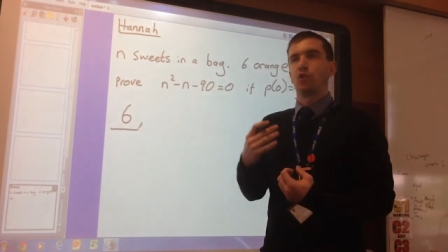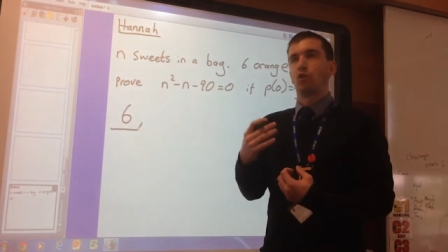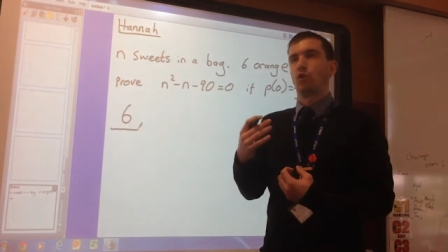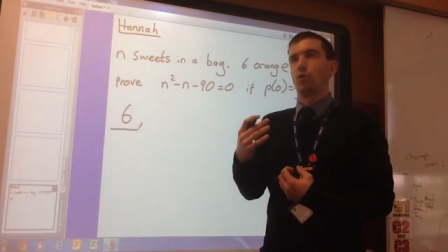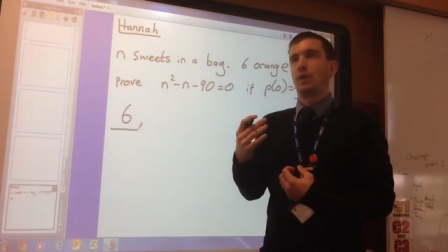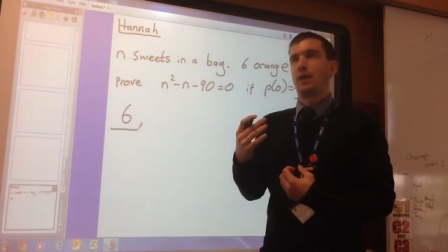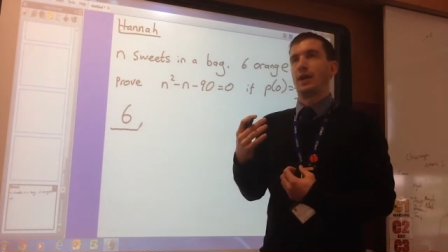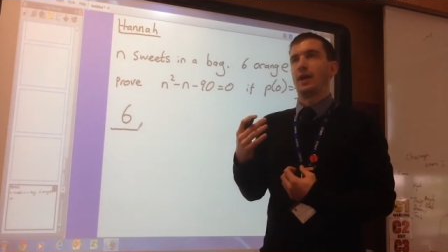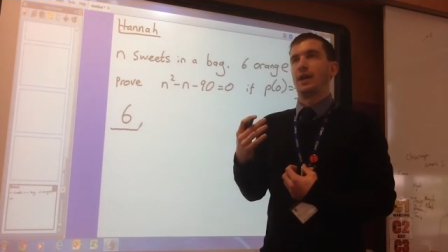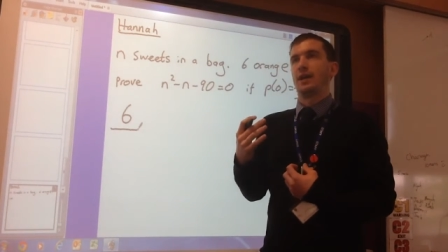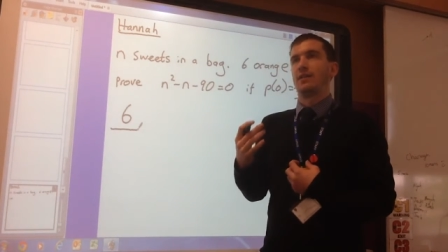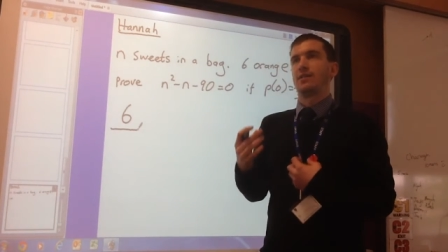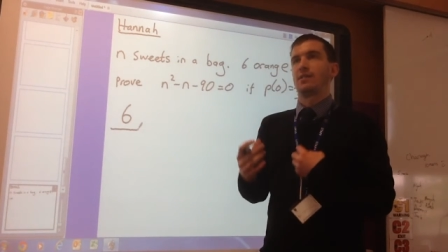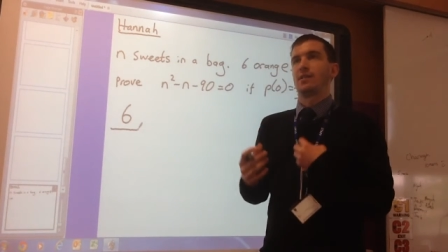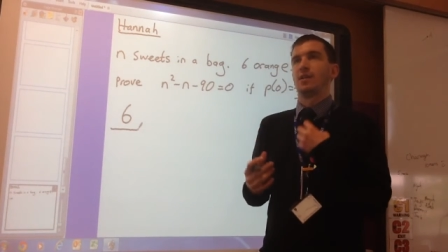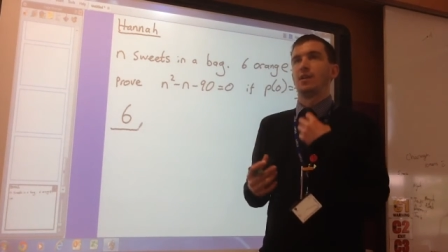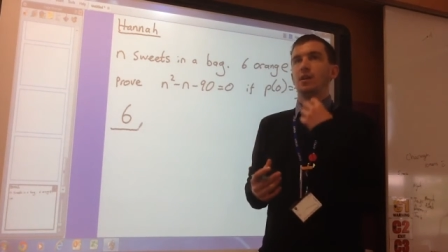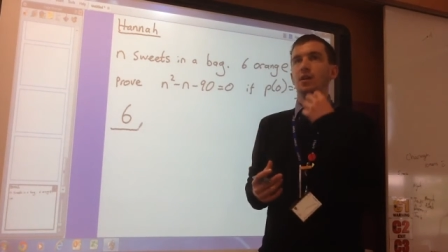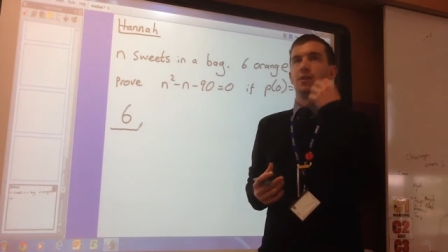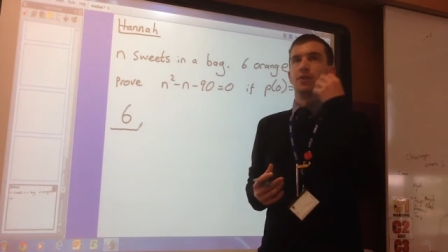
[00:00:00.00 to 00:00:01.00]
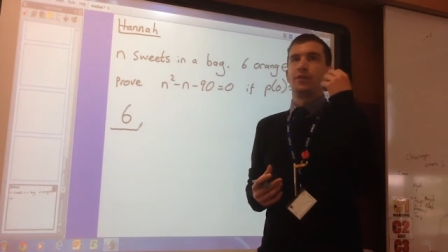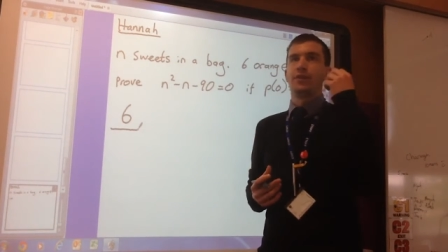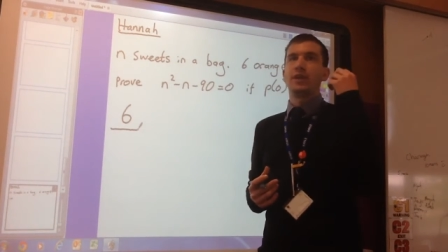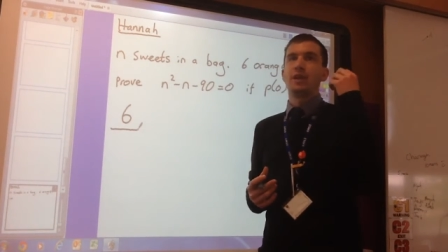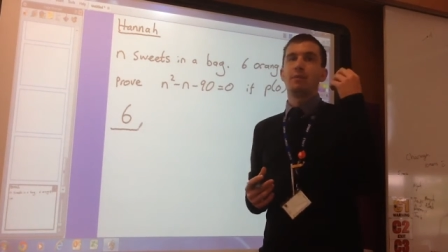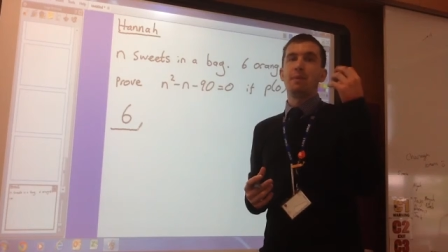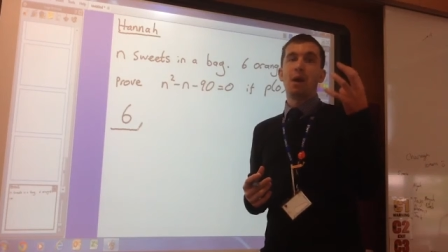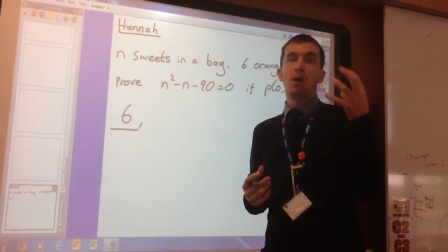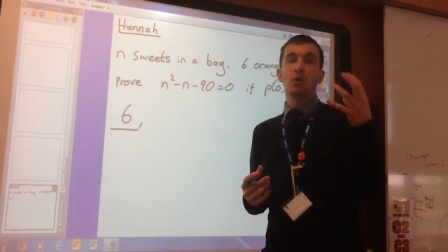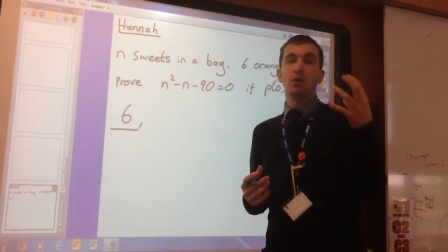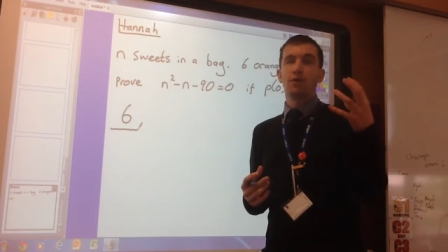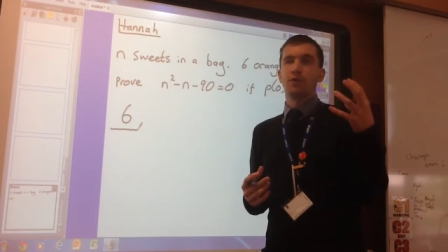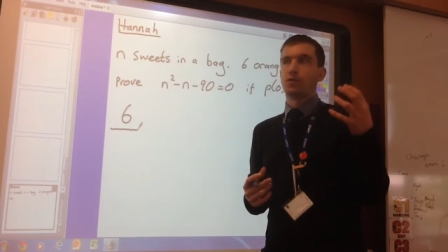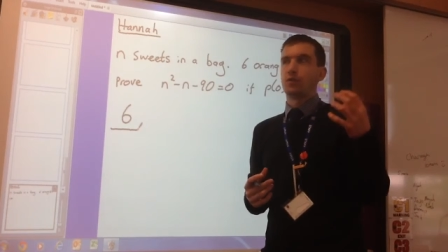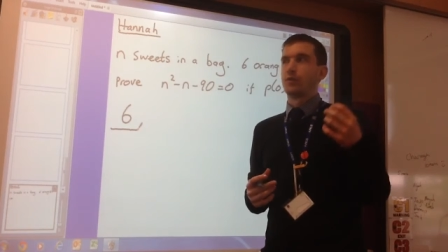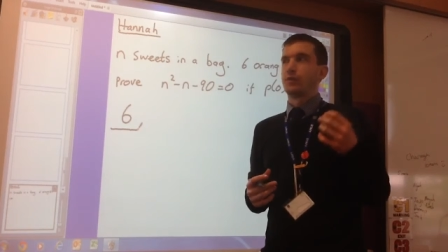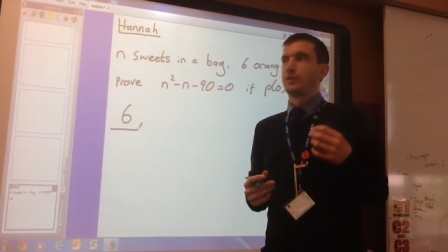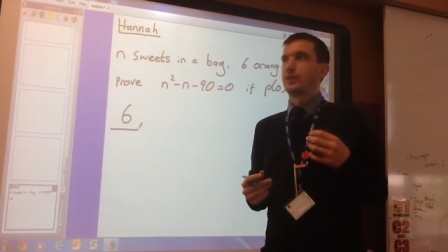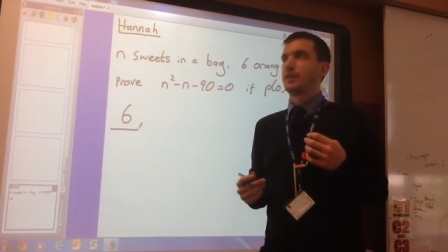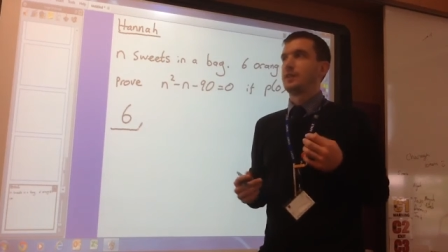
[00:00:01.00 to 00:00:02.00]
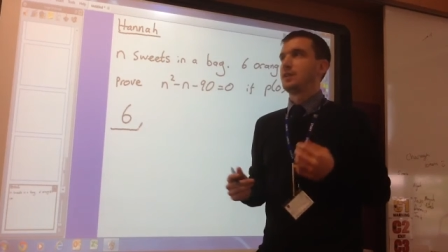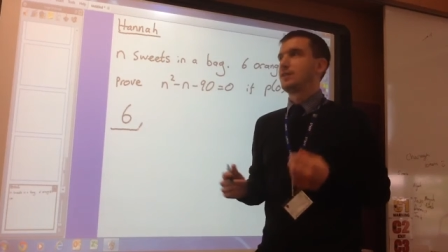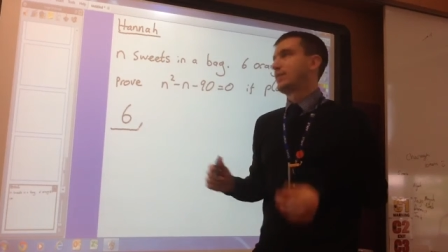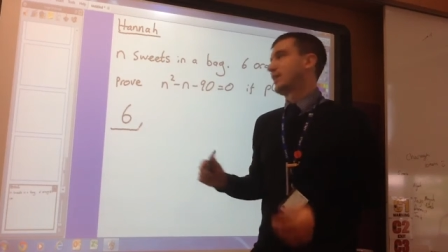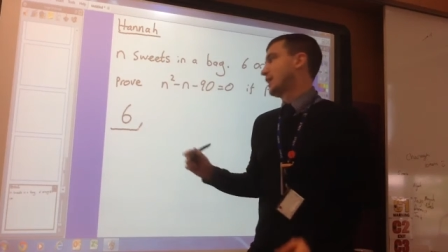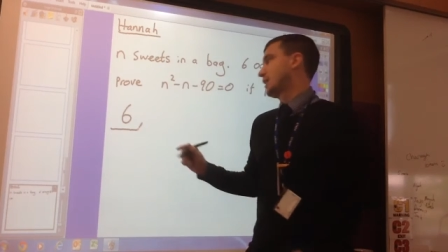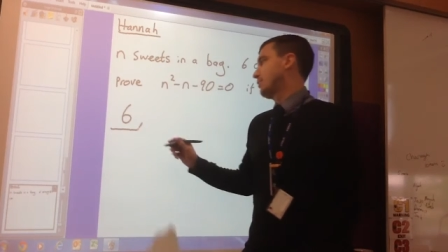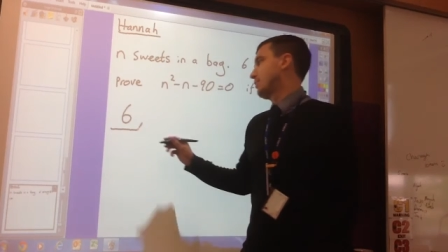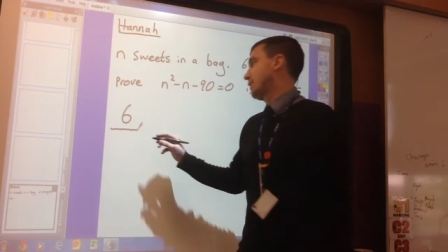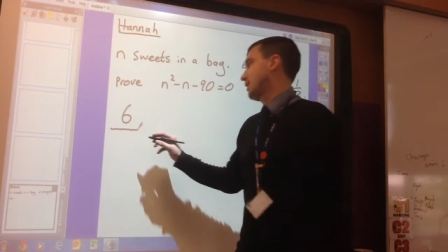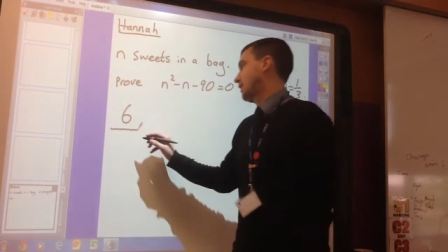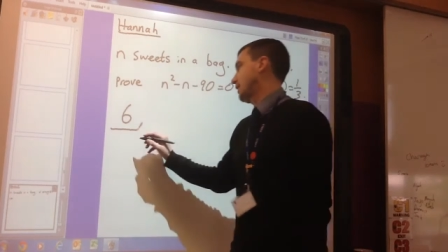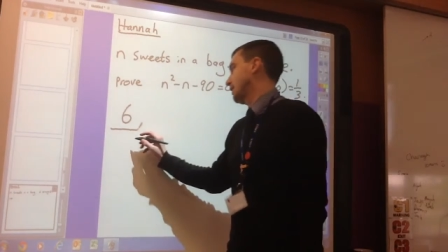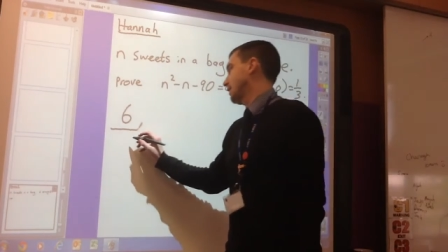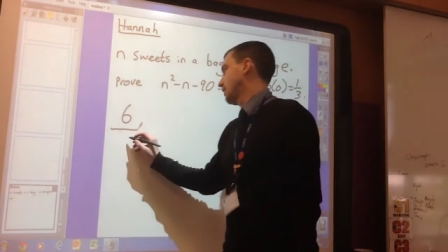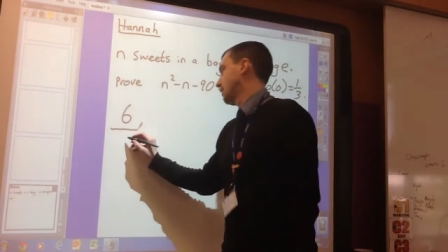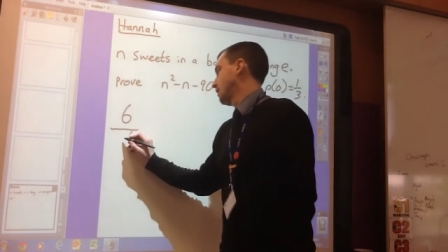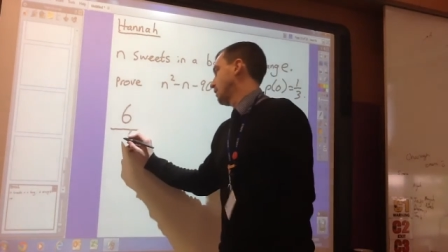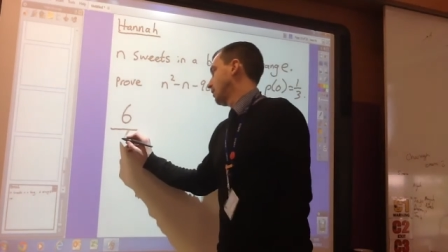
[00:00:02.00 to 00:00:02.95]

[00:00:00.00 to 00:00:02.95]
always the amount of something divided by